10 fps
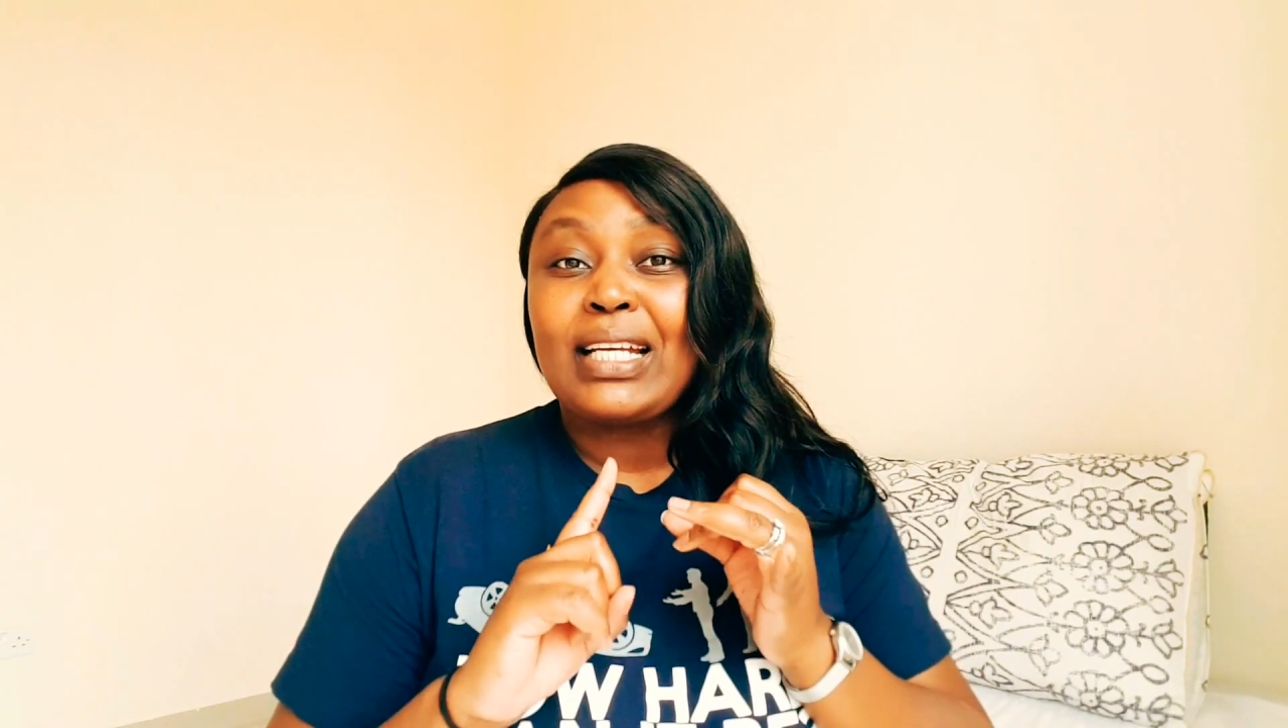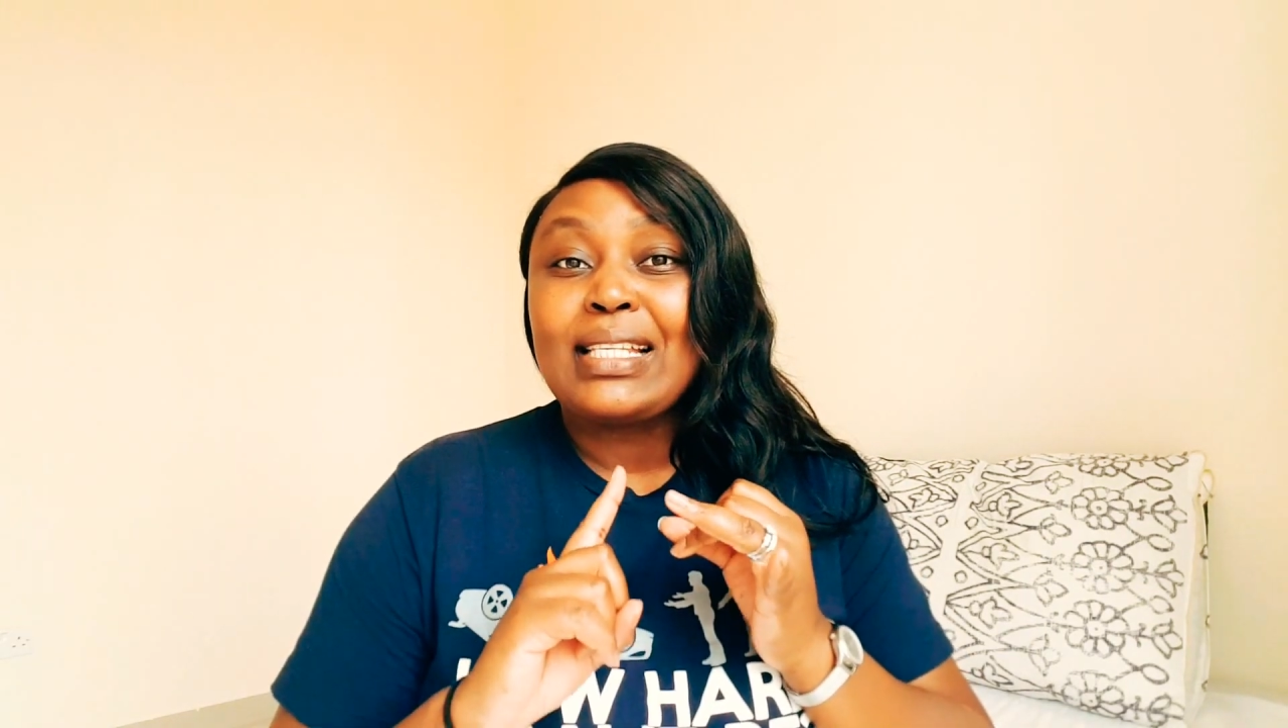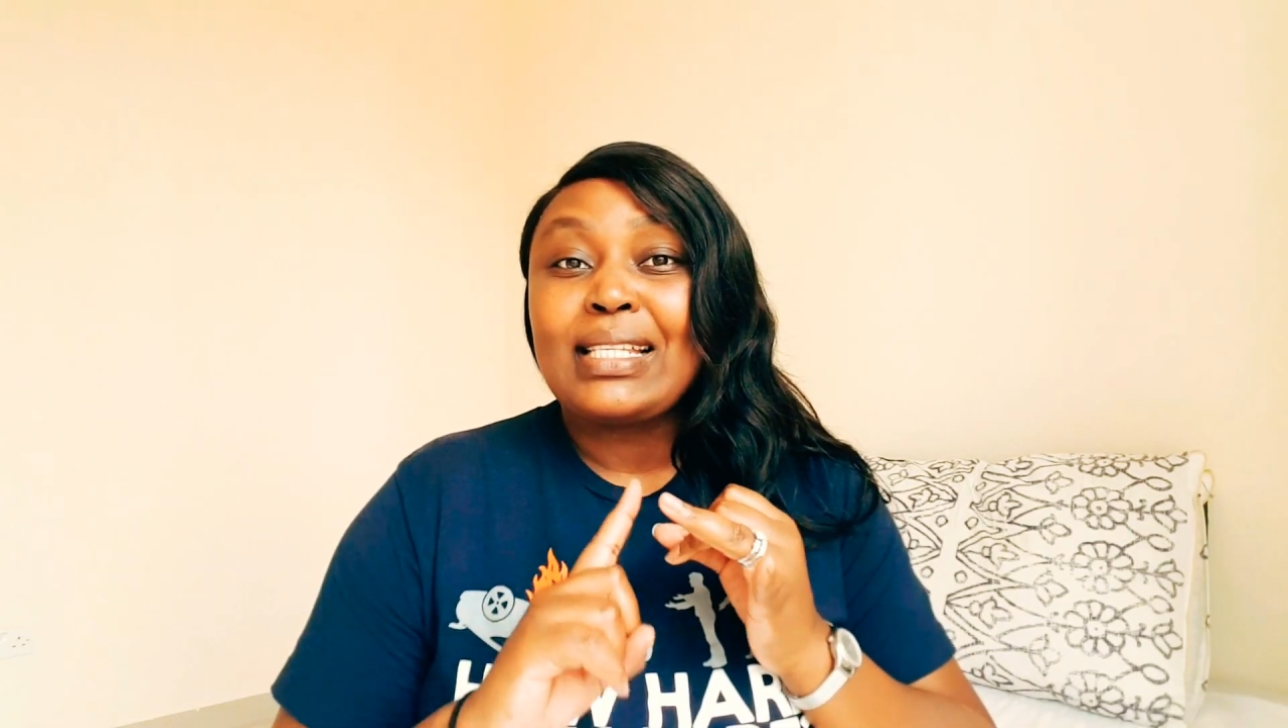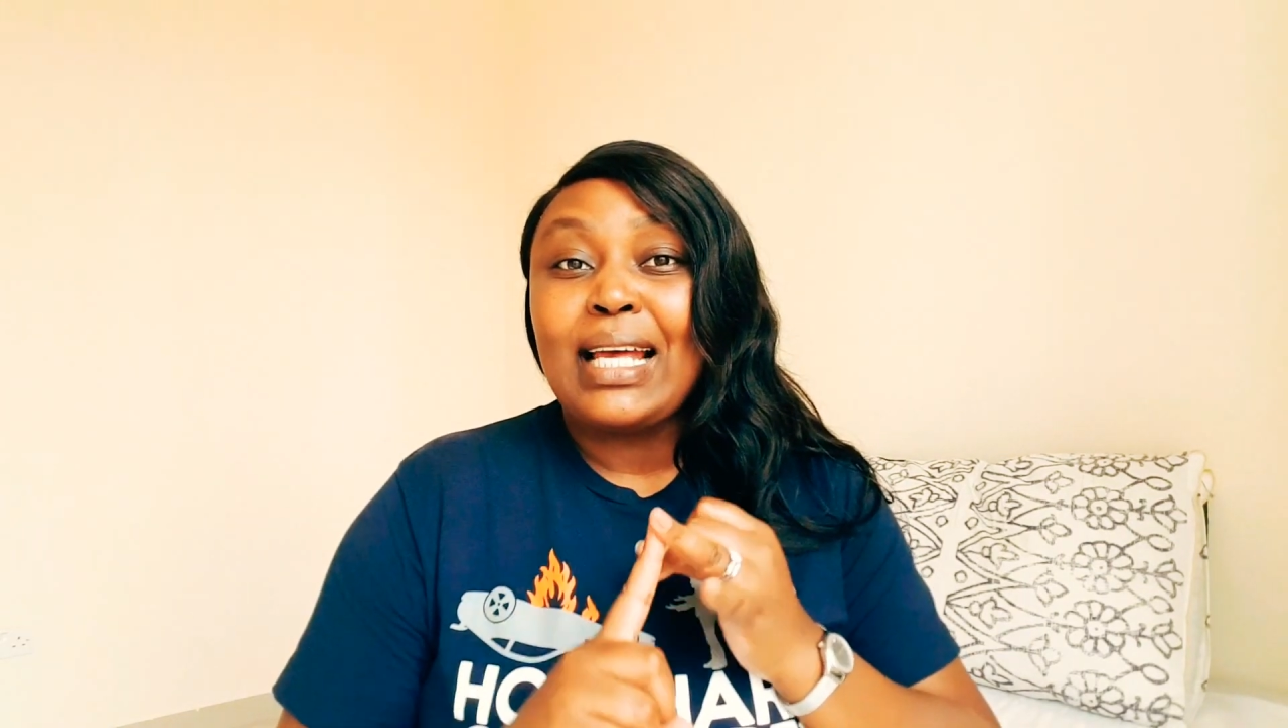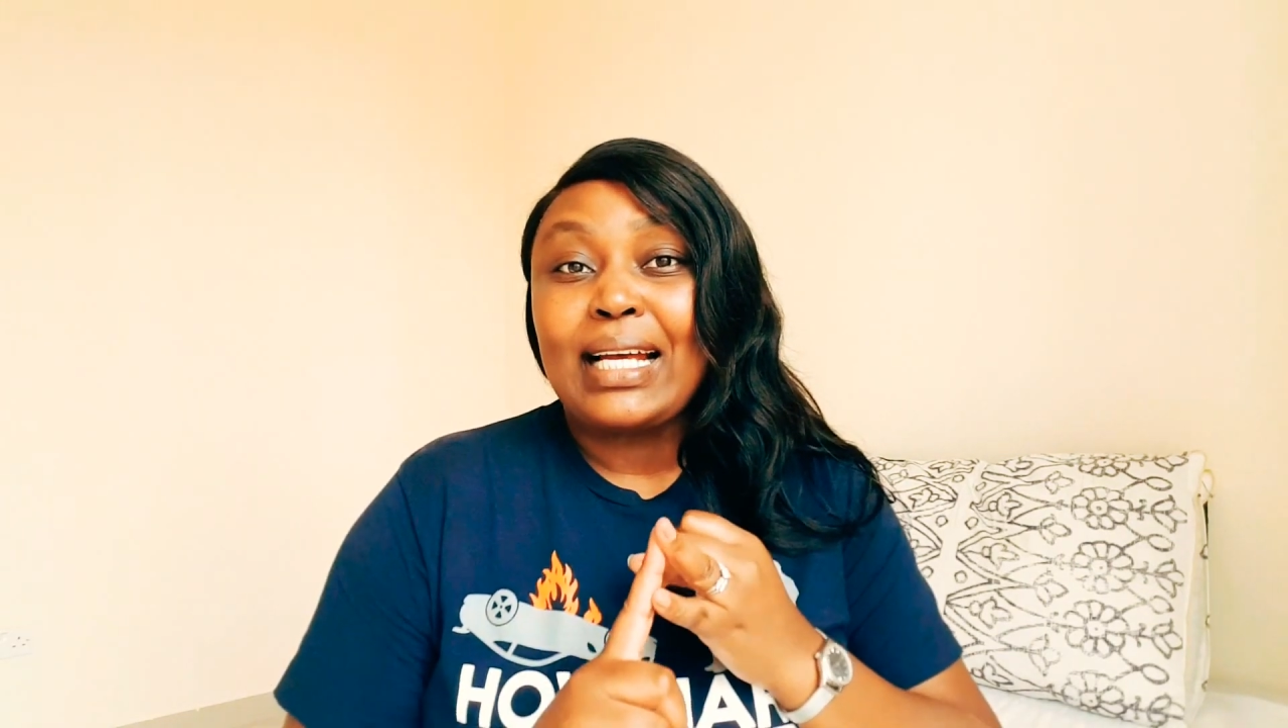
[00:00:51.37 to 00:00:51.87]

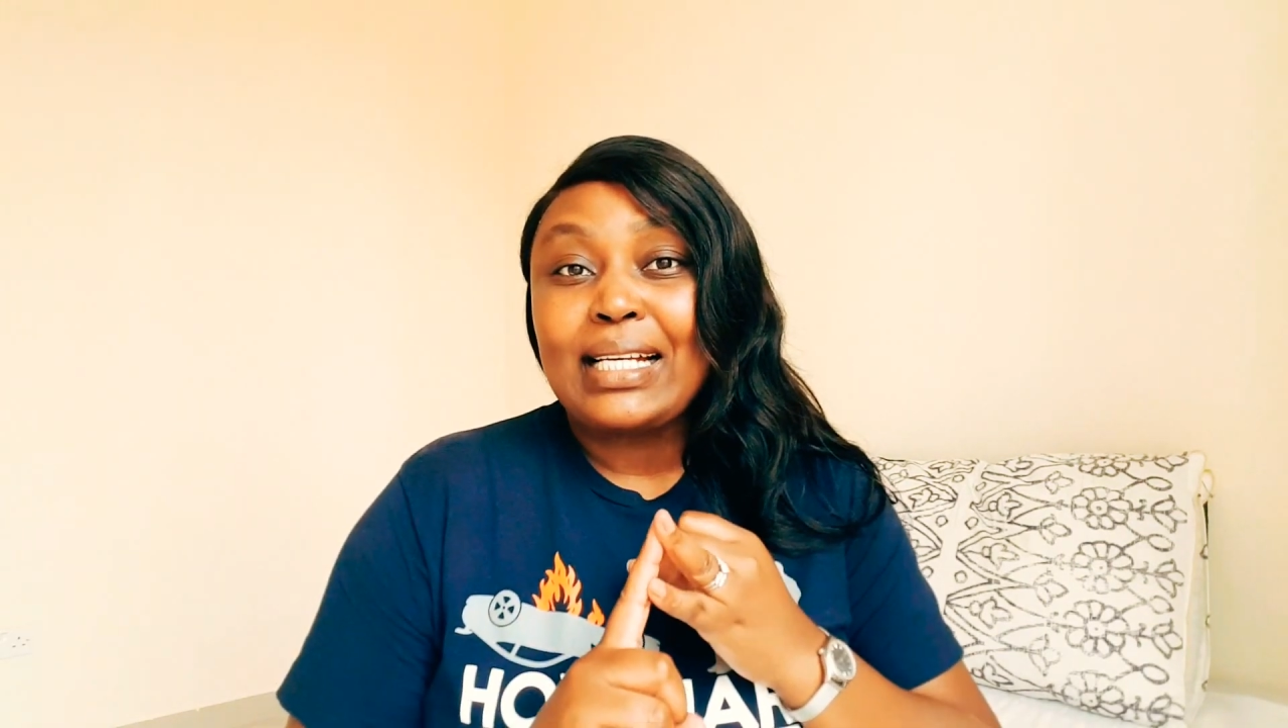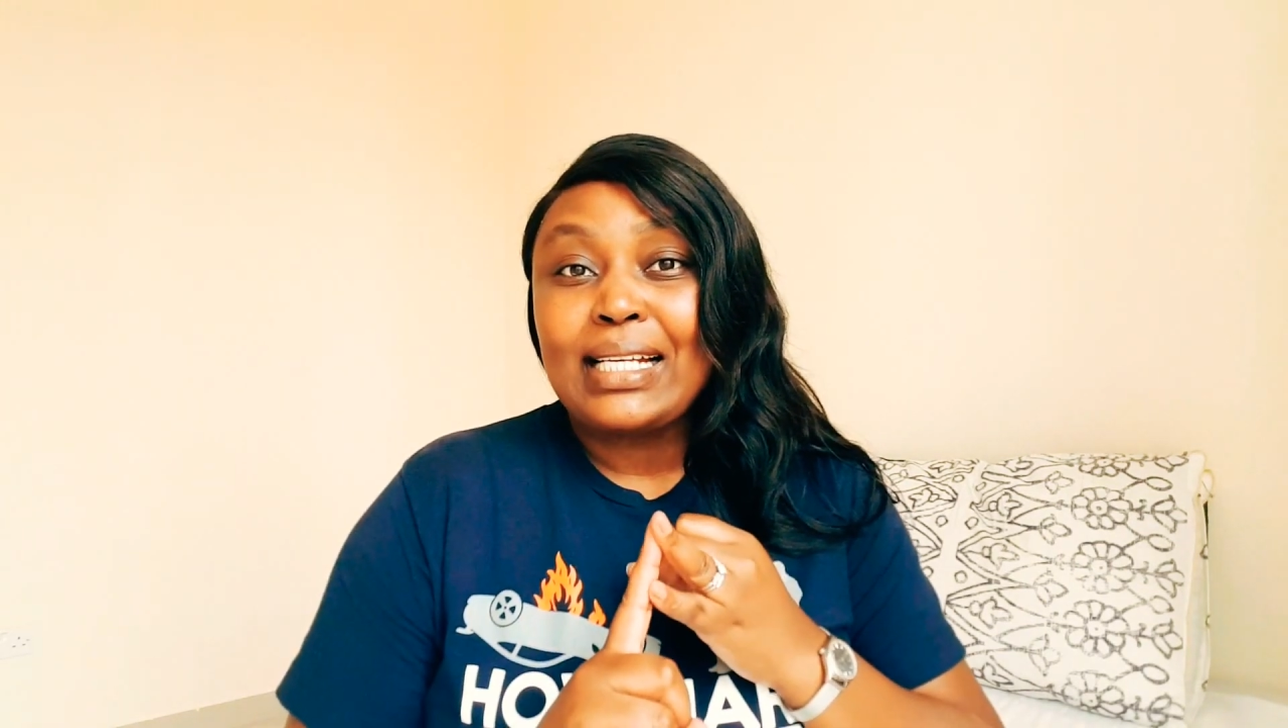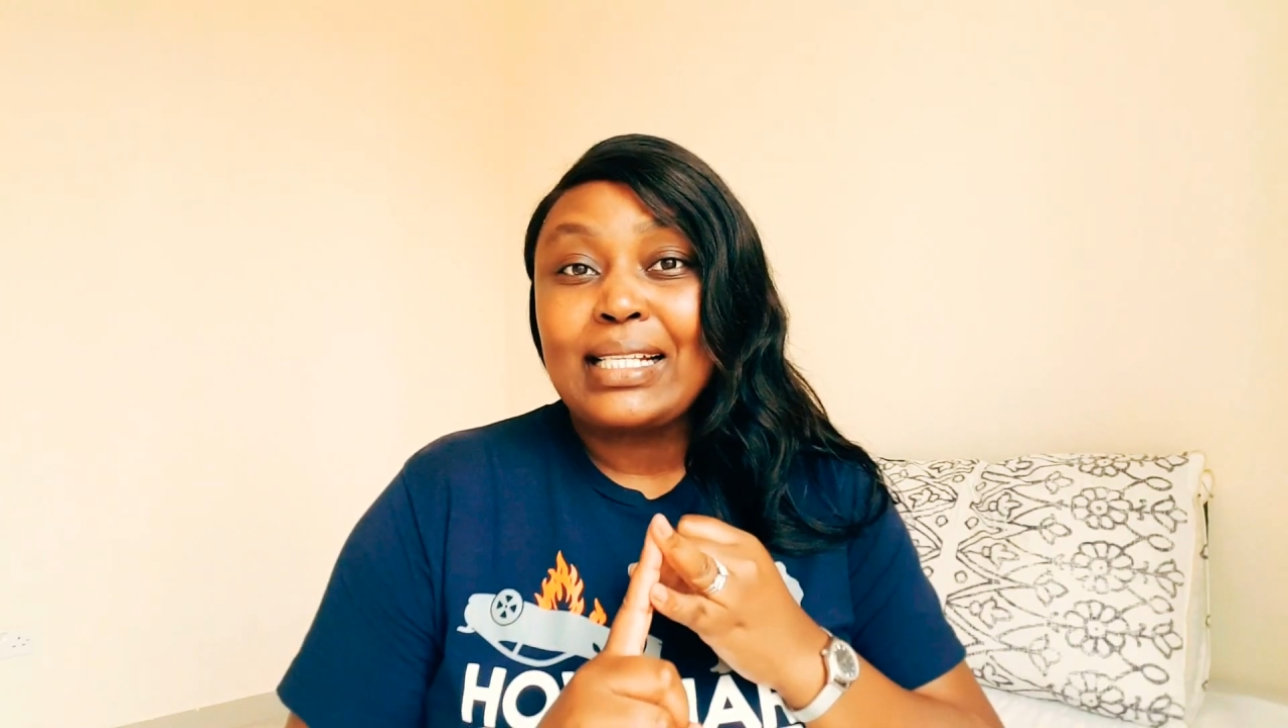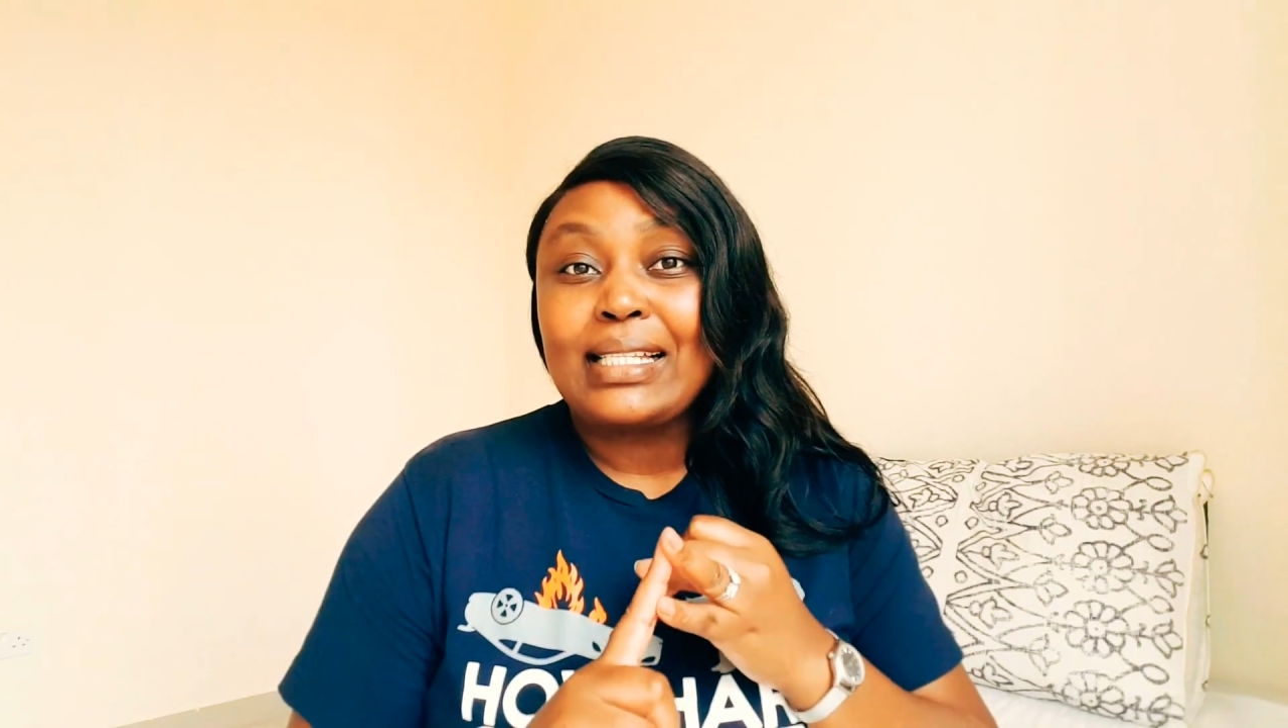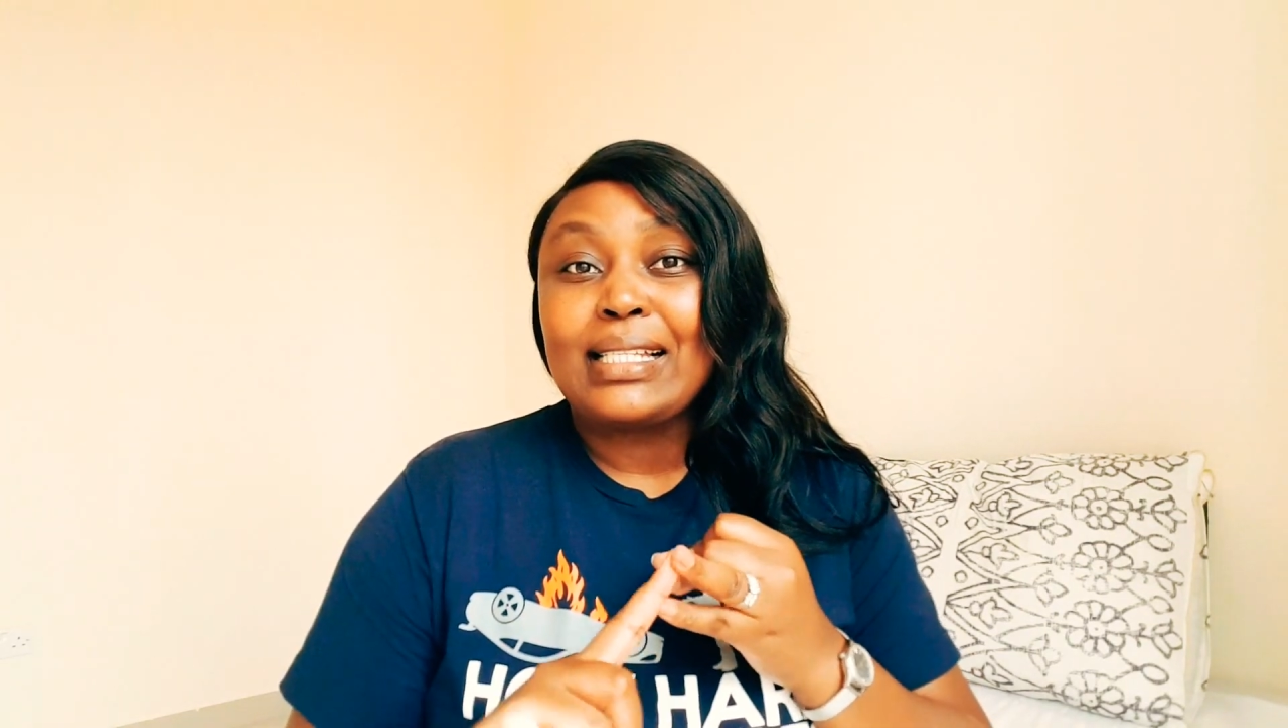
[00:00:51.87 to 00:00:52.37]

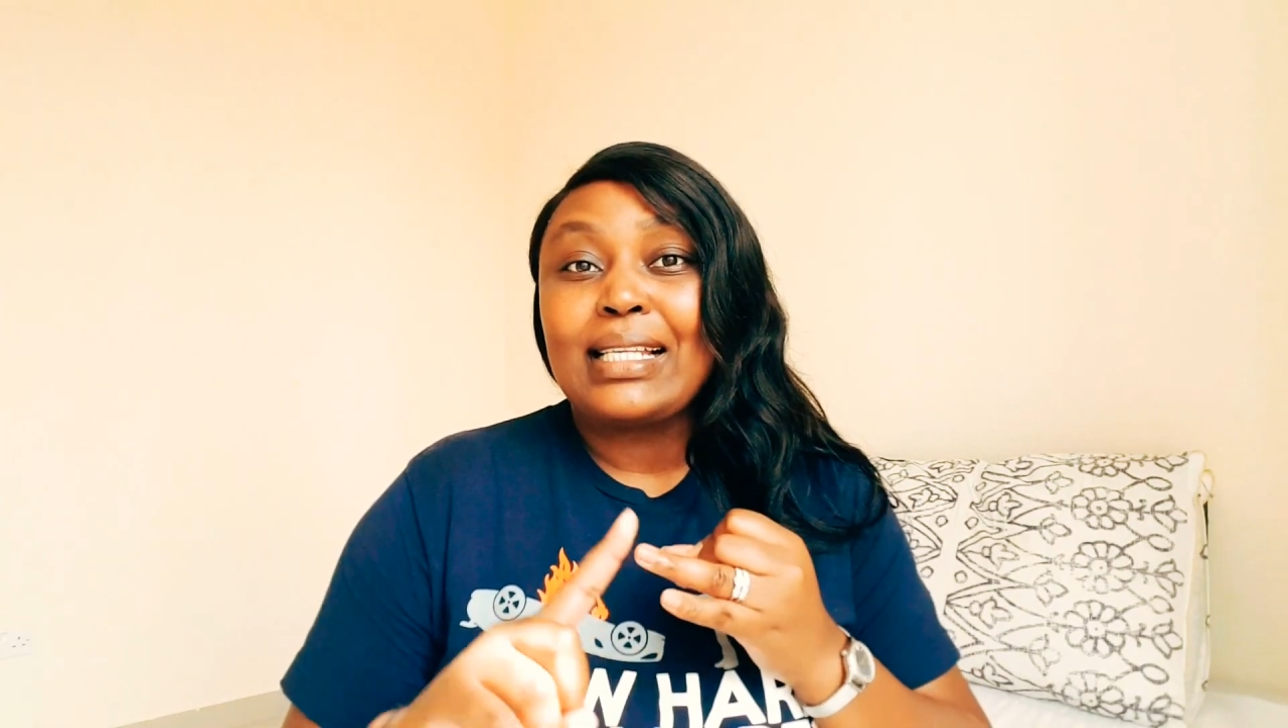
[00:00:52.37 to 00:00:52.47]
sex,